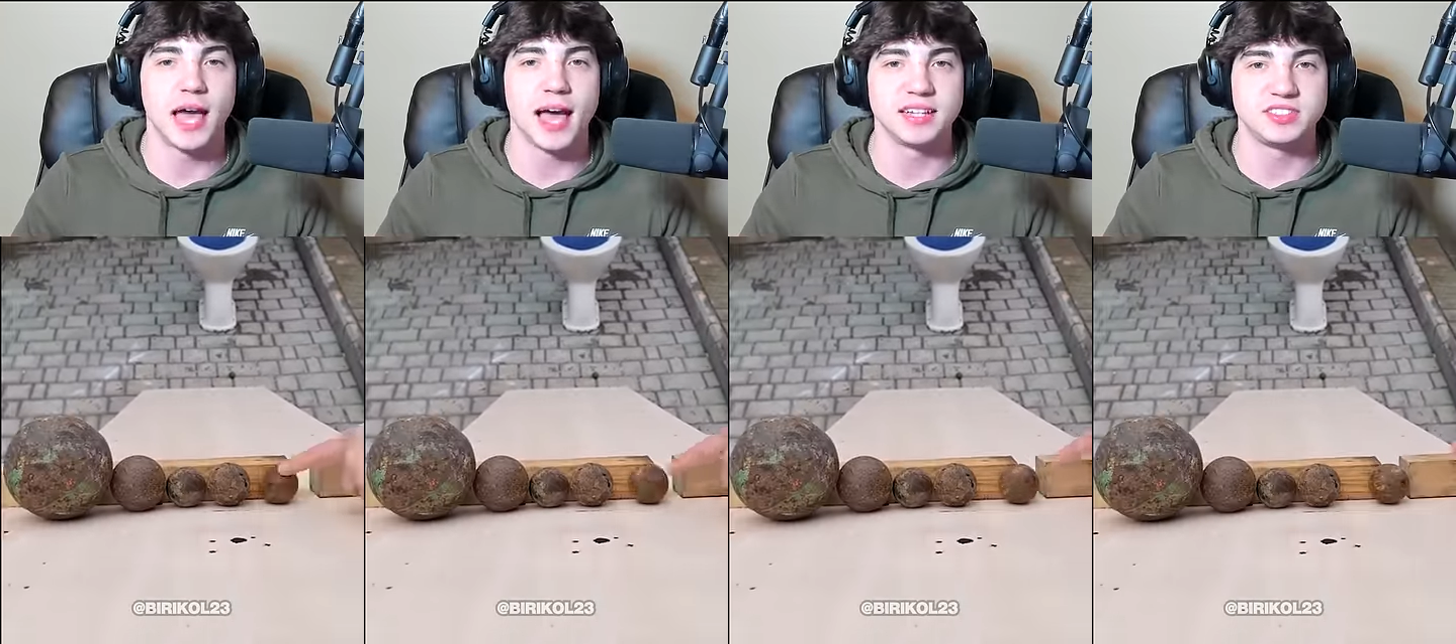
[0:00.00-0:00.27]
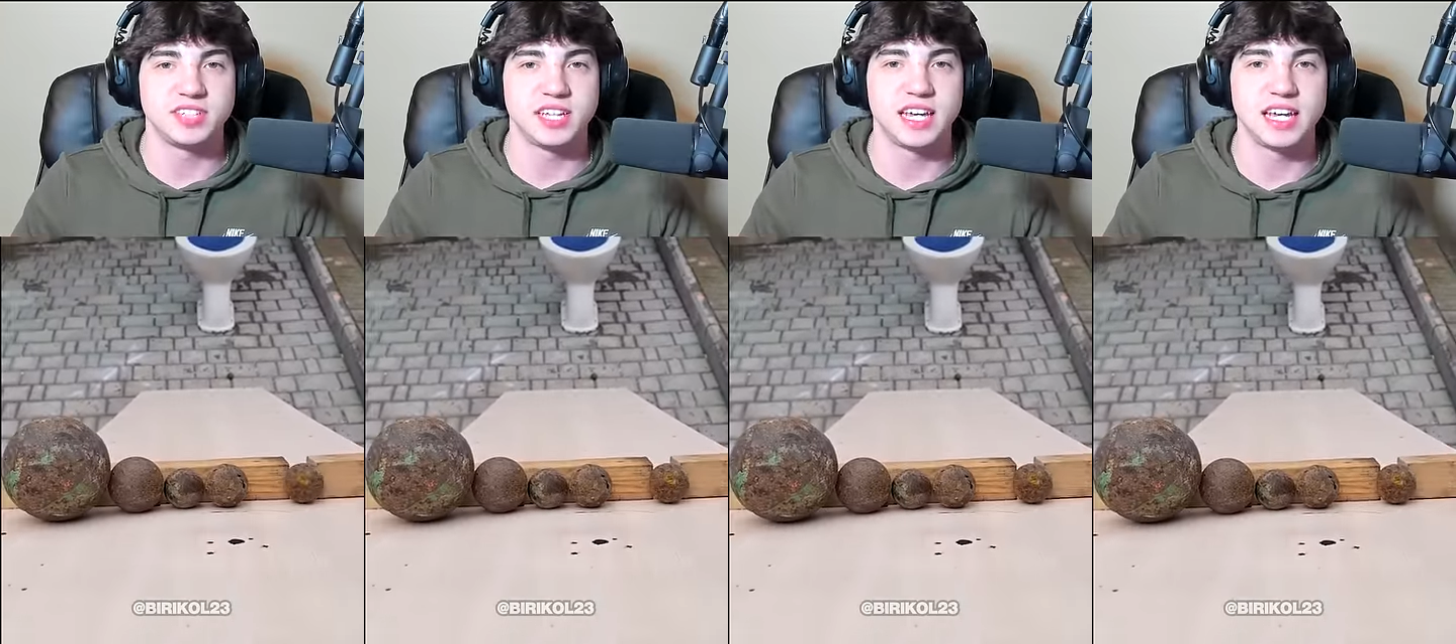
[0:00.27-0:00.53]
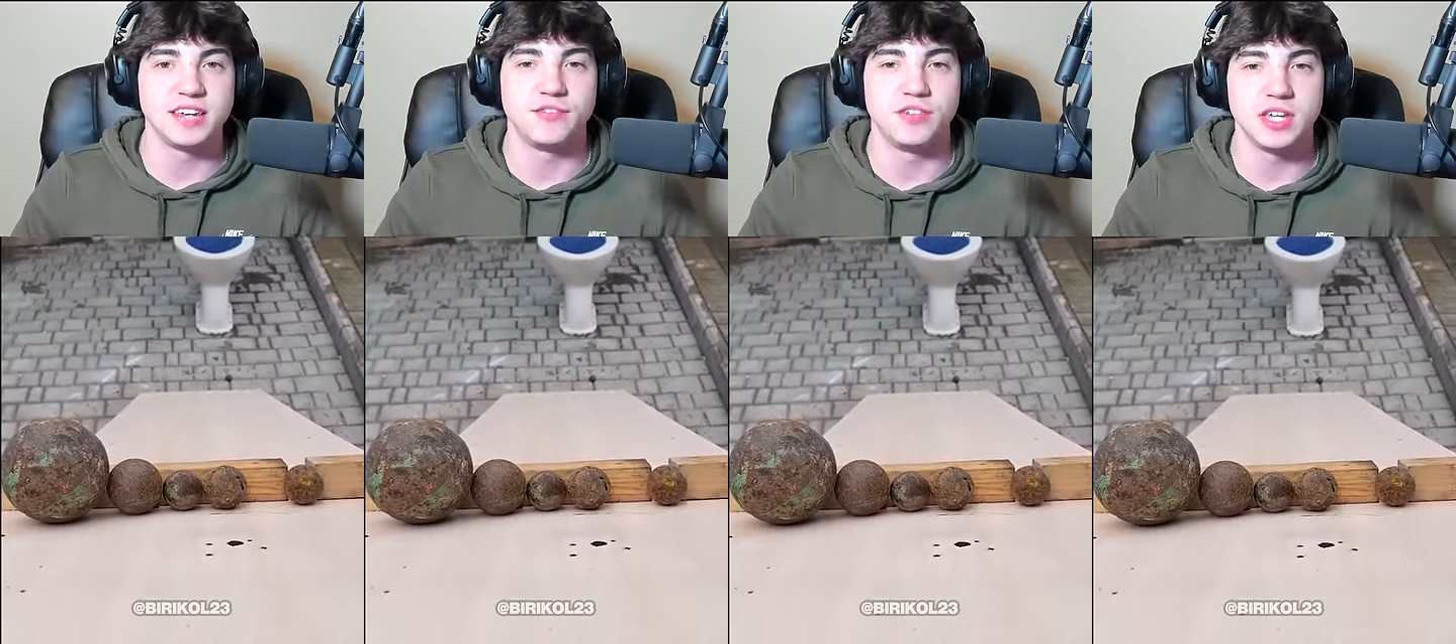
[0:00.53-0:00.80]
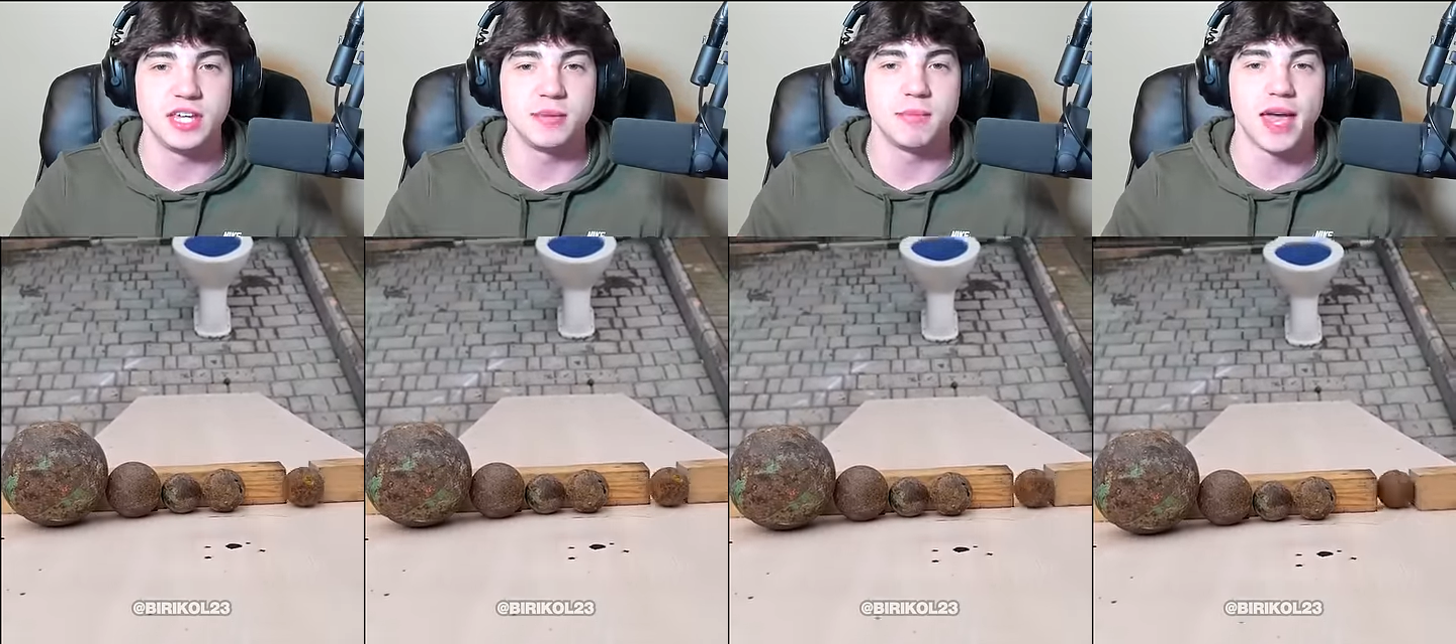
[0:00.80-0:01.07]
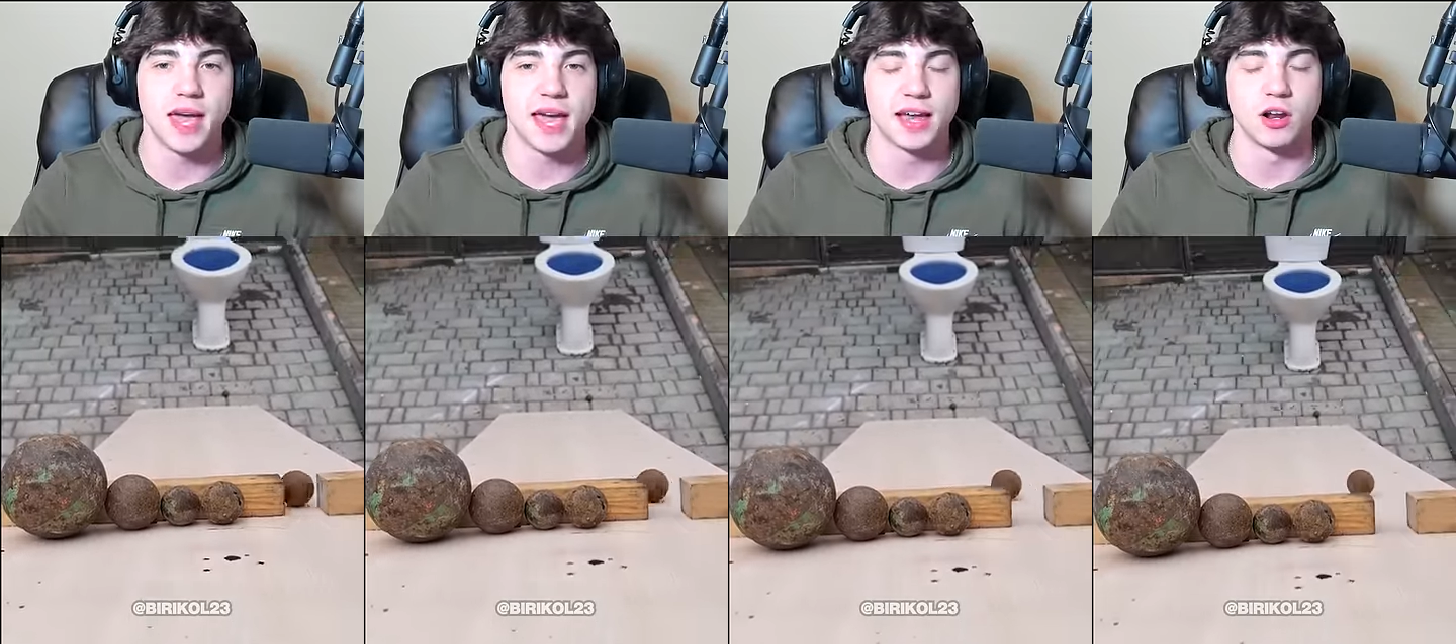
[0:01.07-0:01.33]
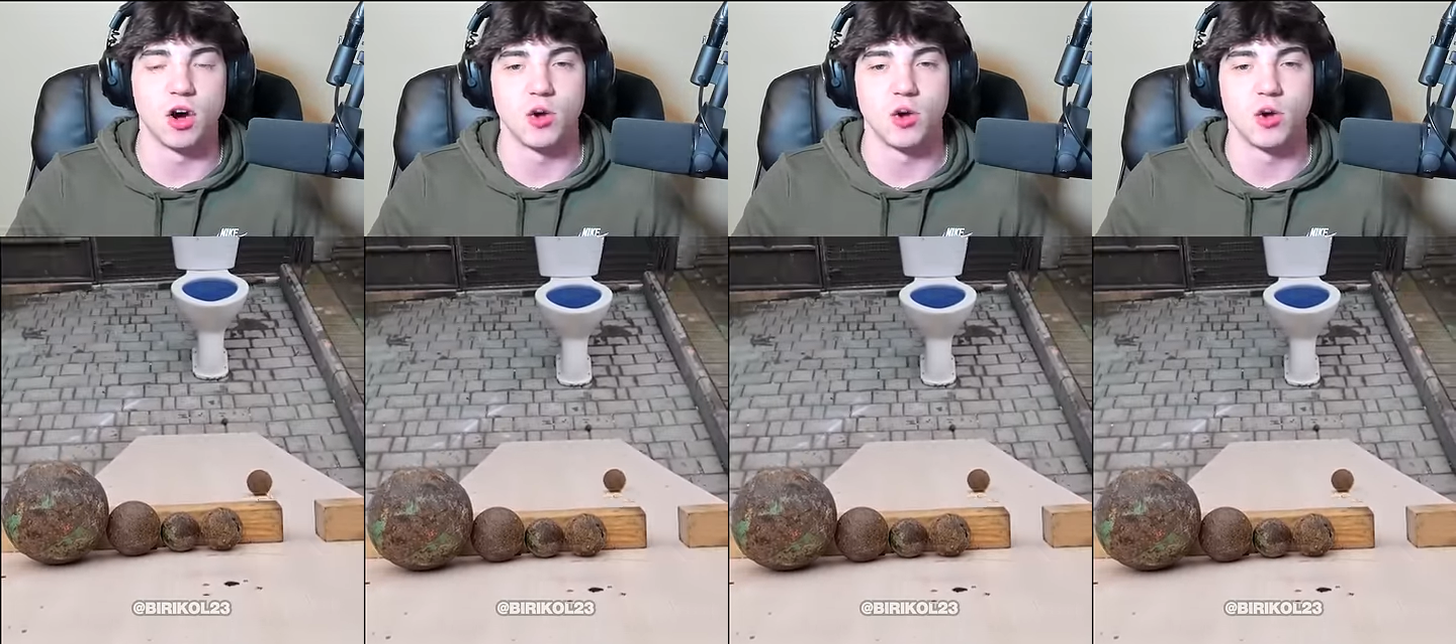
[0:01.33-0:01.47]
has TV Man.